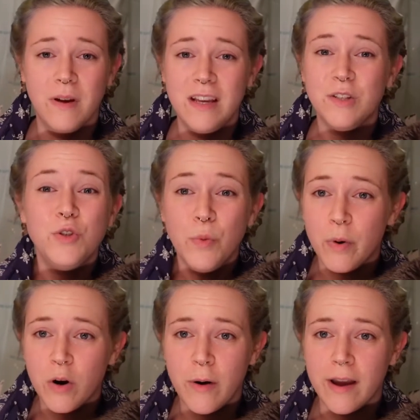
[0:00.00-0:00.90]

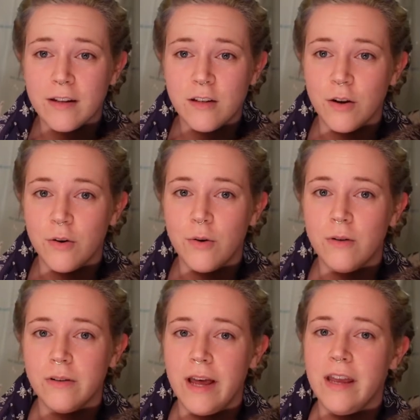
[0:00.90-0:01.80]
Super quick too.
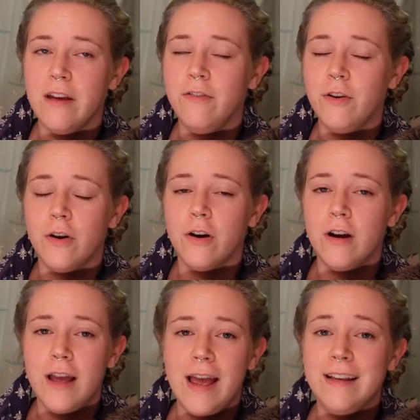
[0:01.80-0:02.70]
Like if you're
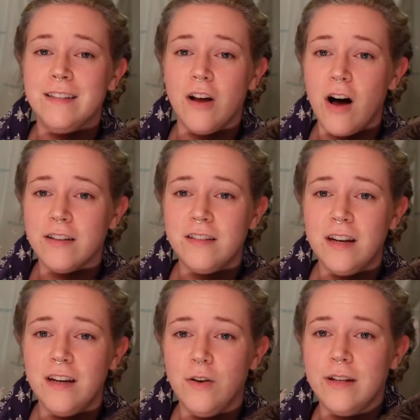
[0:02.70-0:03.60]

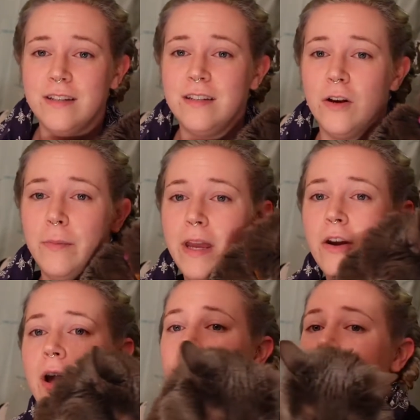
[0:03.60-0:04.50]
exhausted, you can still make
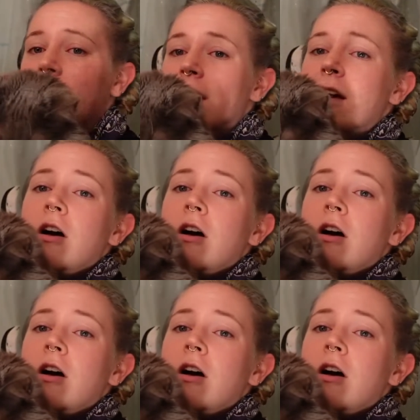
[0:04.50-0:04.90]
your hair